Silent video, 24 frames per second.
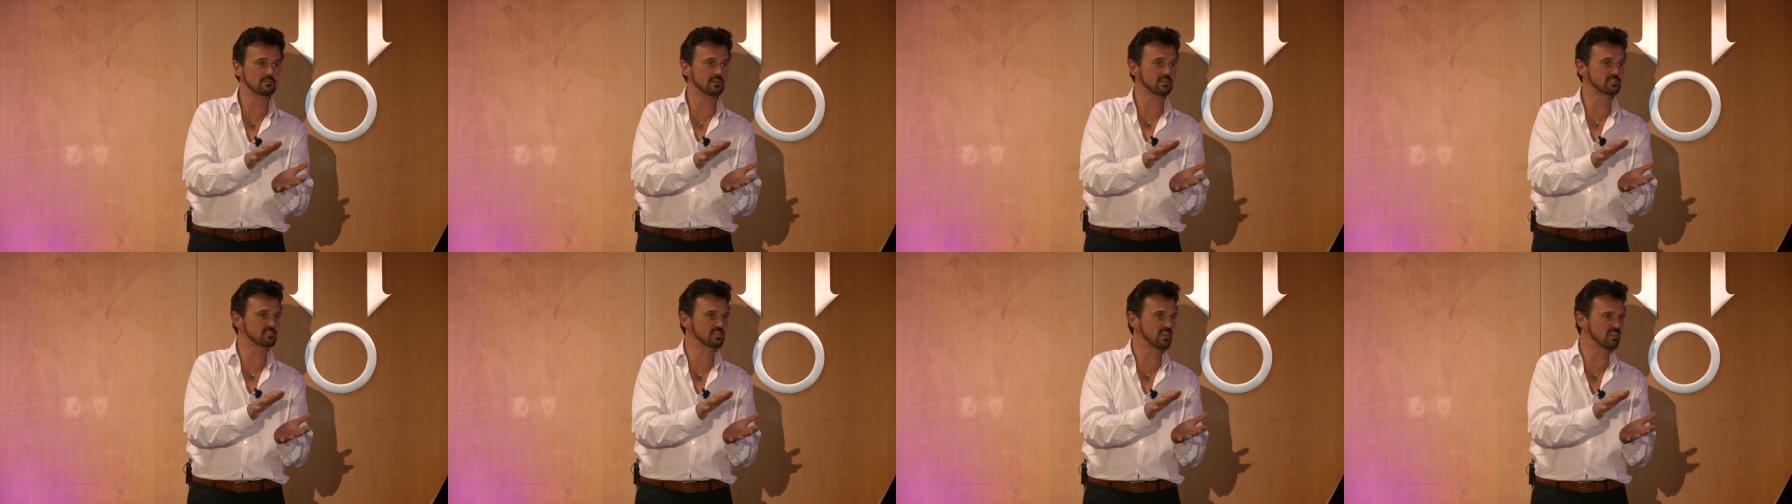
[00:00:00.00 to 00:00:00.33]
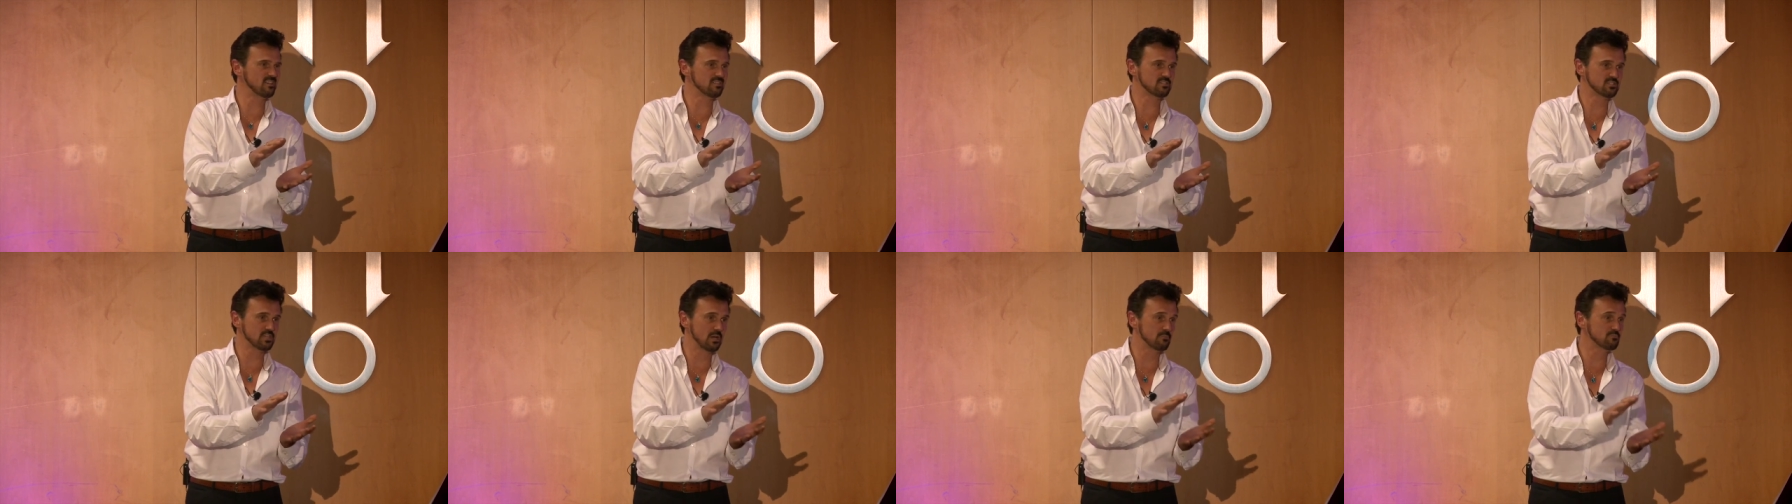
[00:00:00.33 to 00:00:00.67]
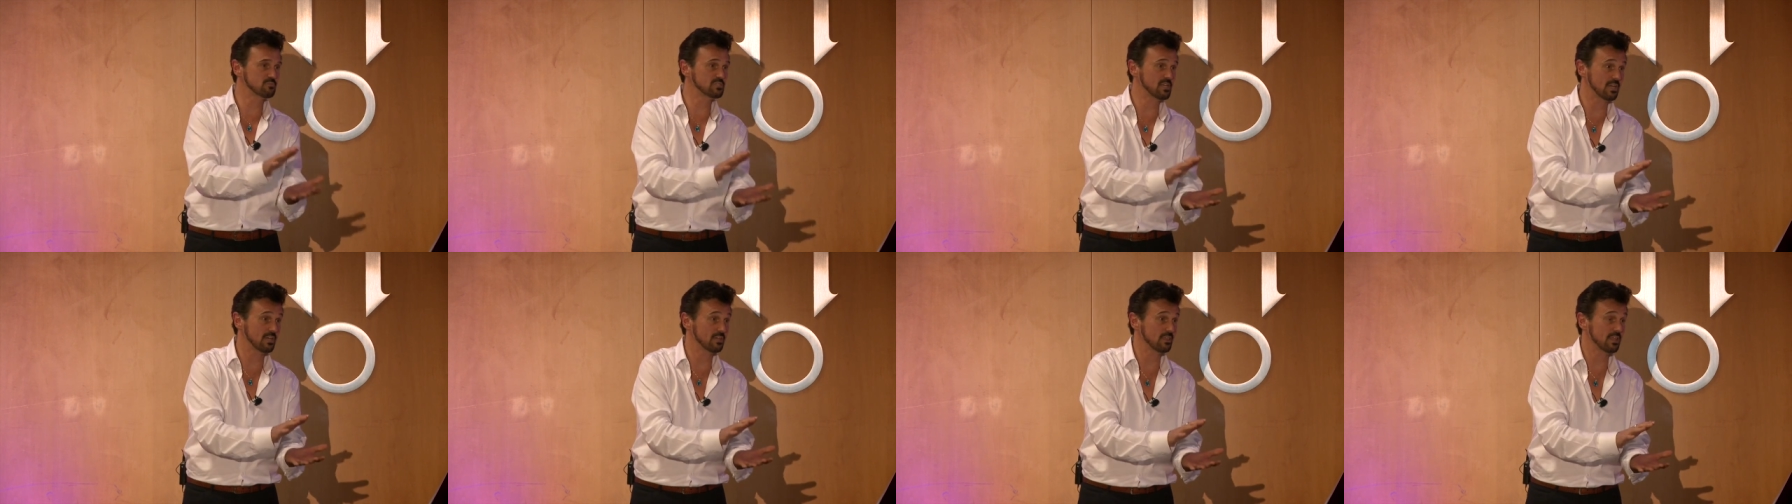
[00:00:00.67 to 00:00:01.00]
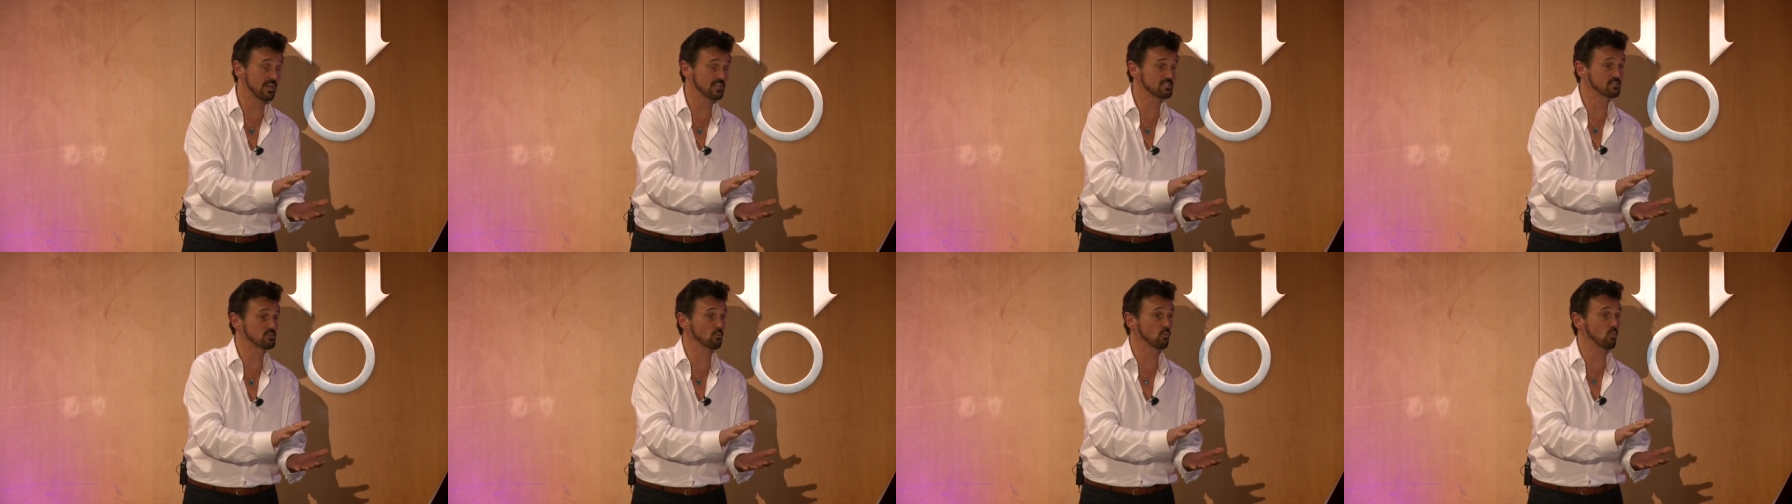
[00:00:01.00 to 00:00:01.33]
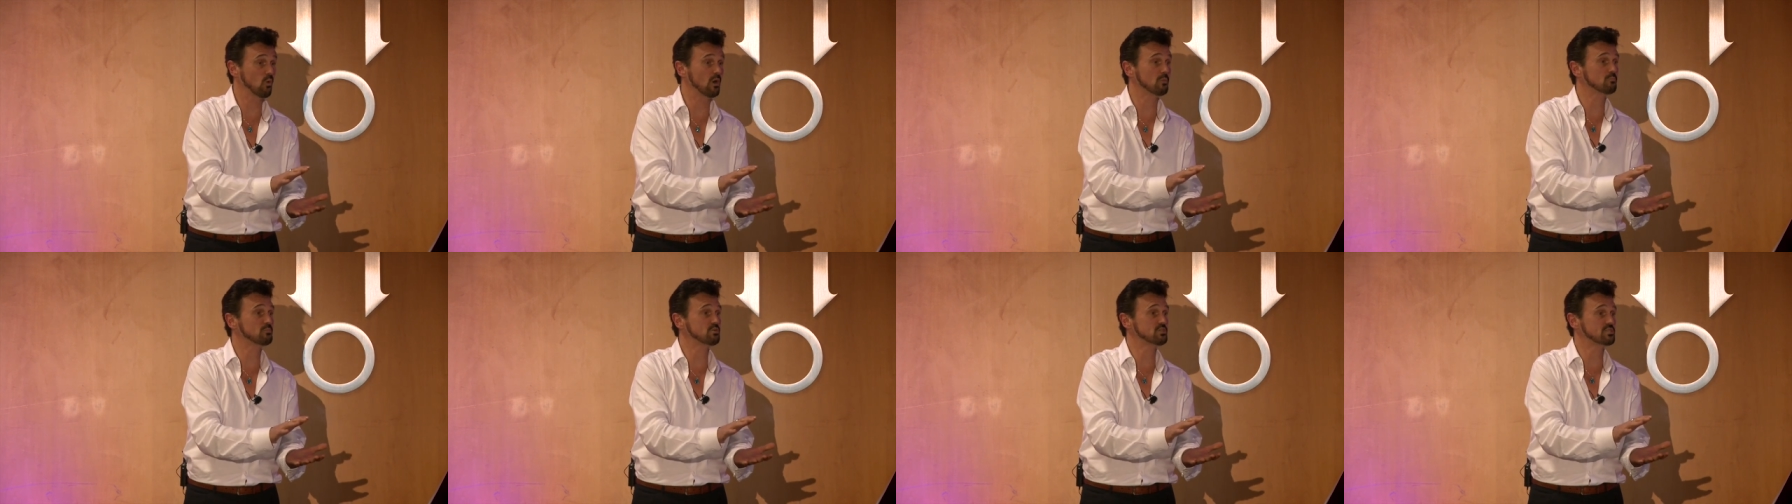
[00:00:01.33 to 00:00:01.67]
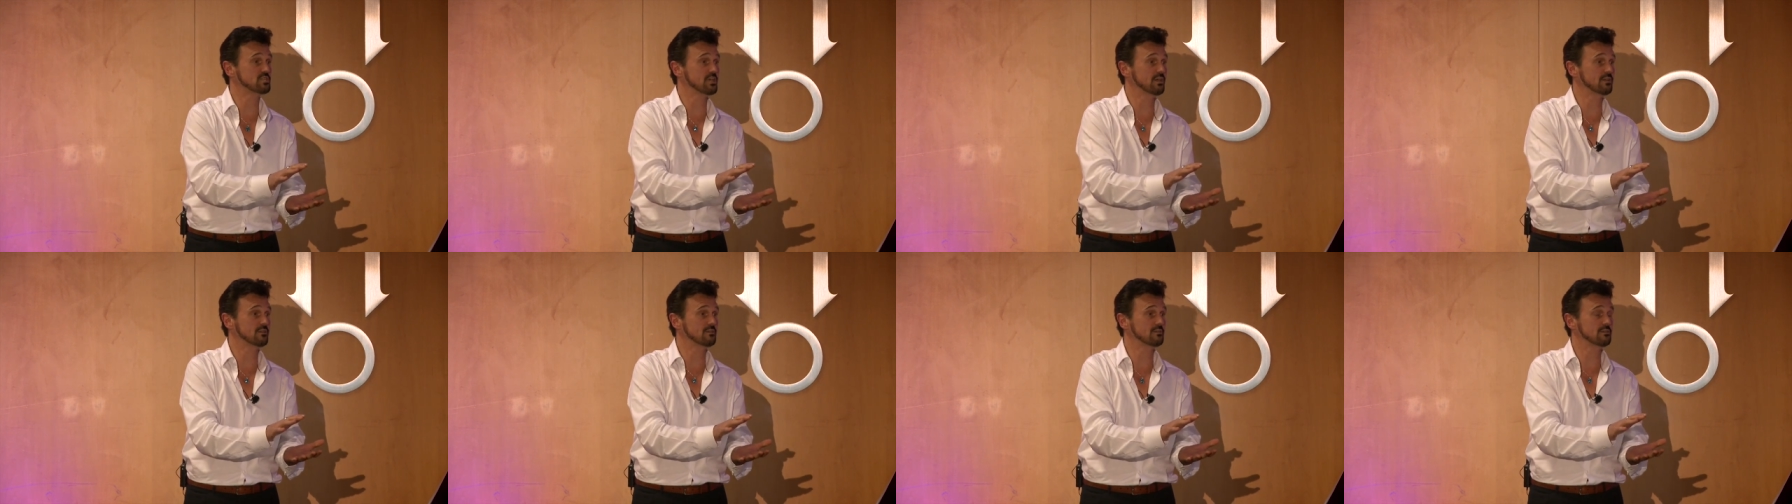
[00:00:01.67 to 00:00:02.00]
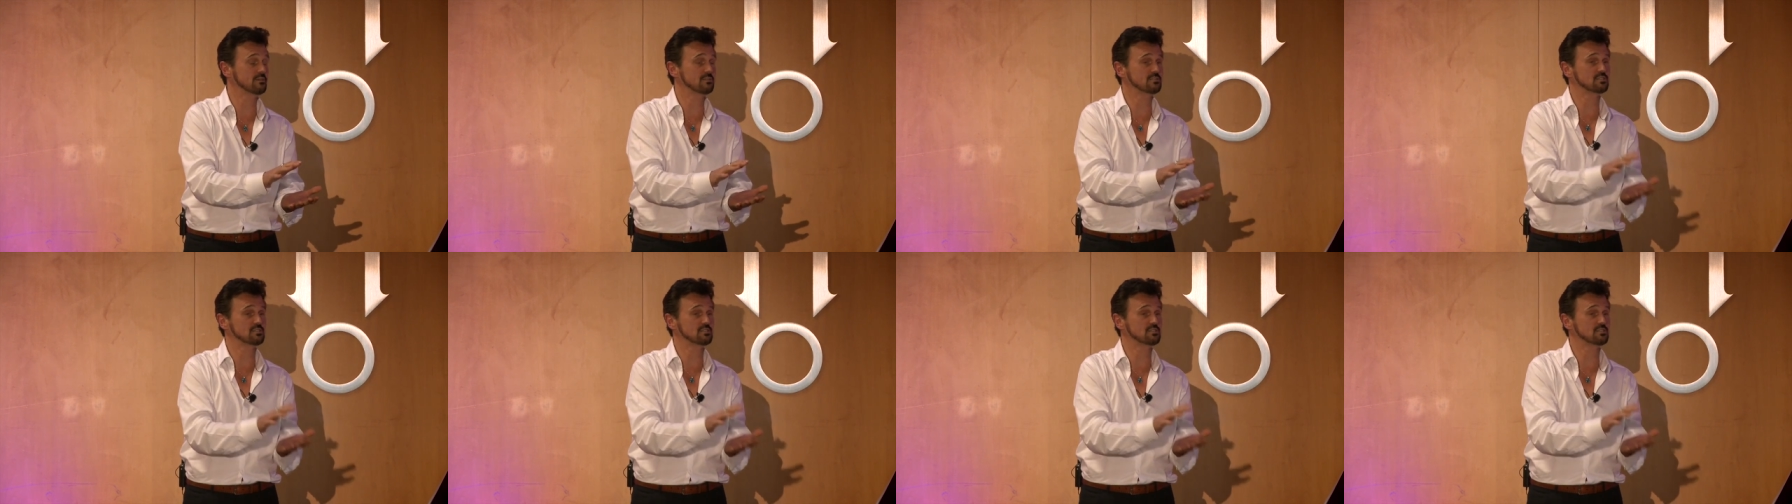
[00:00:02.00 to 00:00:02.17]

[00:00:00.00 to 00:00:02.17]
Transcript: they say, some say less than 1%,